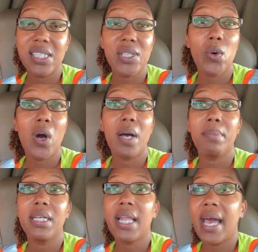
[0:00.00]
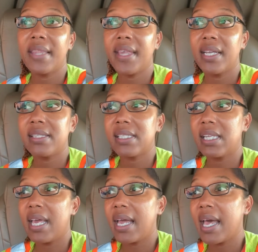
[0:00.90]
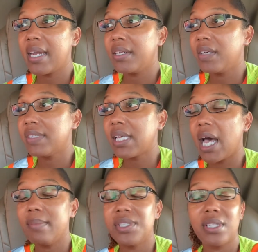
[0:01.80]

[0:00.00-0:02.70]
So I'm glad that today I had enough time